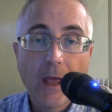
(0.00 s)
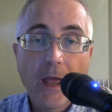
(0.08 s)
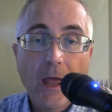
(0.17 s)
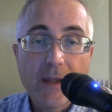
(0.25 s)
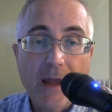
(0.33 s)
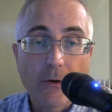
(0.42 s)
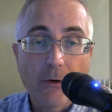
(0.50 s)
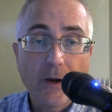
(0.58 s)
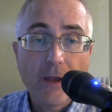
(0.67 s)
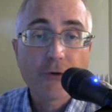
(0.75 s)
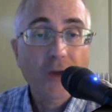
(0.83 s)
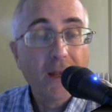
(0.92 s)
Now,
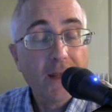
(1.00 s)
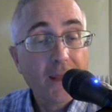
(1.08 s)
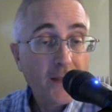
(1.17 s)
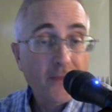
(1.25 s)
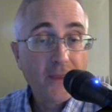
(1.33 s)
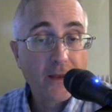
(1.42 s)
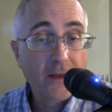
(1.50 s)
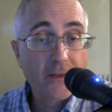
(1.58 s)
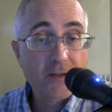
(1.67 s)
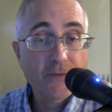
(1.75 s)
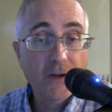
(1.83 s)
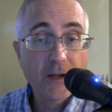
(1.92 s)
if you're getting anything out of
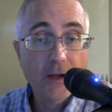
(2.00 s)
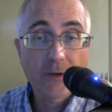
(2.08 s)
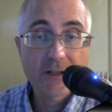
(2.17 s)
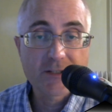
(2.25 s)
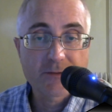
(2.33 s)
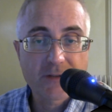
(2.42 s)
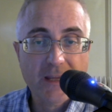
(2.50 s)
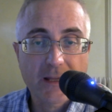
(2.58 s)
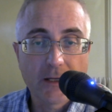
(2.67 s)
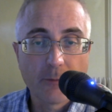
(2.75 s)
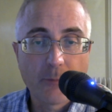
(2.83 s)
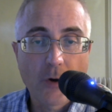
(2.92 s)
this video, let's take a
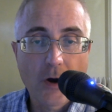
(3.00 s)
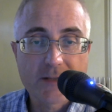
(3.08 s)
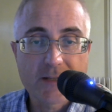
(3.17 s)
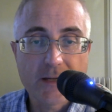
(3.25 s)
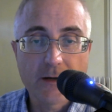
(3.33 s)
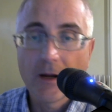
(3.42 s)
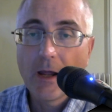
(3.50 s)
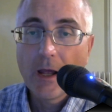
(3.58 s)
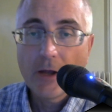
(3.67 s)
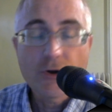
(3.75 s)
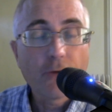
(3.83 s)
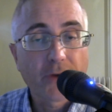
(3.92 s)
little pause here.
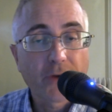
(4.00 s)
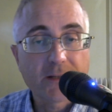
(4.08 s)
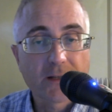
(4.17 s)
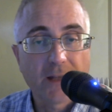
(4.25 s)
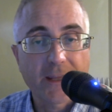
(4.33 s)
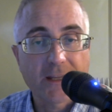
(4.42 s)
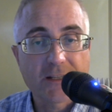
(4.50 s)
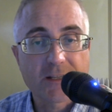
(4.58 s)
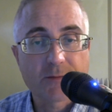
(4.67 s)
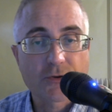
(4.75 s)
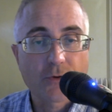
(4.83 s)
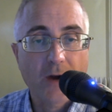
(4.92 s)
Don't forget to like and
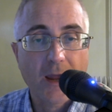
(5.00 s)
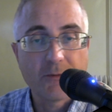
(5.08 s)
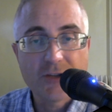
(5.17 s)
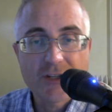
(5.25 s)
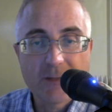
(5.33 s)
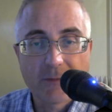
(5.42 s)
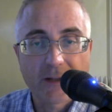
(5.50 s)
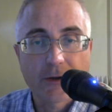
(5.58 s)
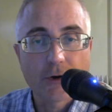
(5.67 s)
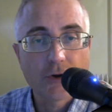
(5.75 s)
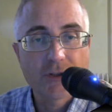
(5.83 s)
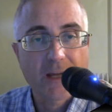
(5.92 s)
subscribe. It just seemed like
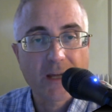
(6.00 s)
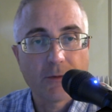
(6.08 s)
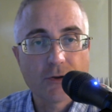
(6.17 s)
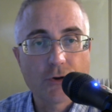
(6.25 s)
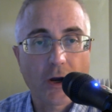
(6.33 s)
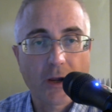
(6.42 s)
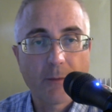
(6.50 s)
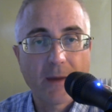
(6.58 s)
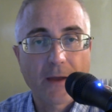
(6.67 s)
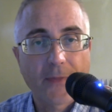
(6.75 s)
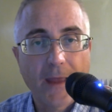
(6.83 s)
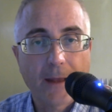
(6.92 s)
a good time to talk
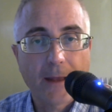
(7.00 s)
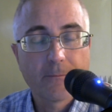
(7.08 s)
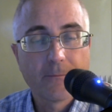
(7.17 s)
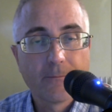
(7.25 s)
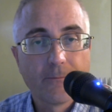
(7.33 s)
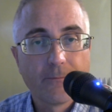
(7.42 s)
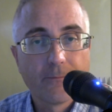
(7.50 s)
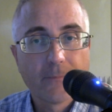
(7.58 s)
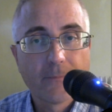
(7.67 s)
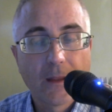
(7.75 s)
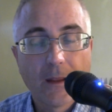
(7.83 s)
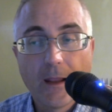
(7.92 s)
about that.
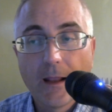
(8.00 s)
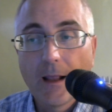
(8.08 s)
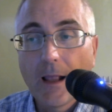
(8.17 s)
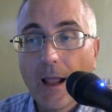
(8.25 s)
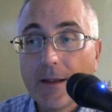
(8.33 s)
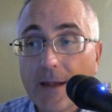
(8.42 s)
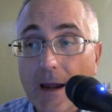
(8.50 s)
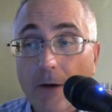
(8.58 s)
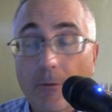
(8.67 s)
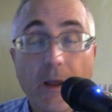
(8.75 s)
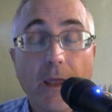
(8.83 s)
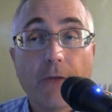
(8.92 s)
Now,
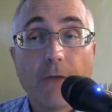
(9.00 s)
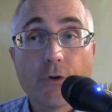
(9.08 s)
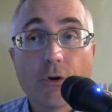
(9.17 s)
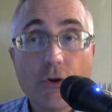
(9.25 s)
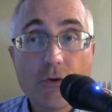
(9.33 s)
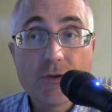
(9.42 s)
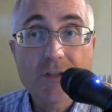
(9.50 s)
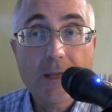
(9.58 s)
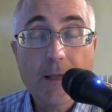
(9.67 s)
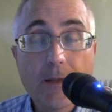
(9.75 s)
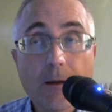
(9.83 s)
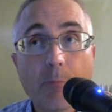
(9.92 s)
if you're
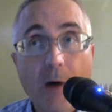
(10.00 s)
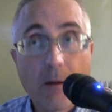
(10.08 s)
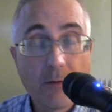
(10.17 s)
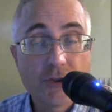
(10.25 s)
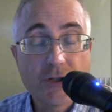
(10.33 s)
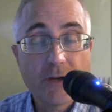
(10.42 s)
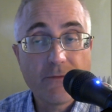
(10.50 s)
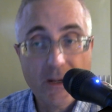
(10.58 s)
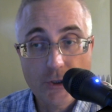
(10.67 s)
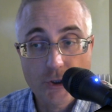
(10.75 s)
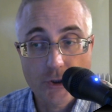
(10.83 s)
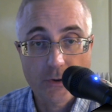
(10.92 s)
using published
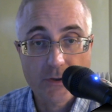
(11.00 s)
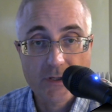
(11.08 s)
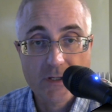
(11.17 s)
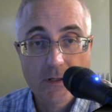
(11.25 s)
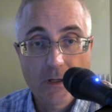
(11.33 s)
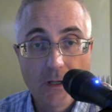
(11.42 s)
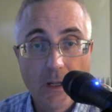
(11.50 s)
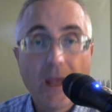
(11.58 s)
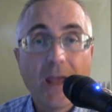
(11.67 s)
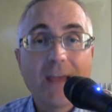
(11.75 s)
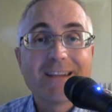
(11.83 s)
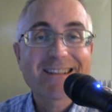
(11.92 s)
adventures,
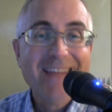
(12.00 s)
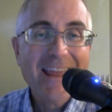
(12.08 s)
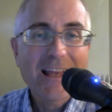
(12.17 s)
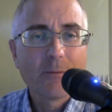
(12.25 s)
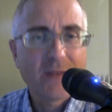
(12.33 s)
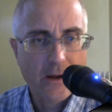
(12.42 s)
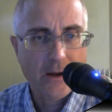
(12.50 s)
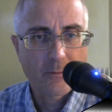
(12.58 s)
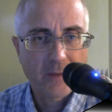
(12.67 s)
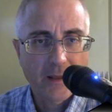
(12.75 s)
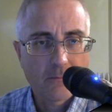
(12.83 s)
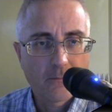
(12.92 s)
scale them down a bit,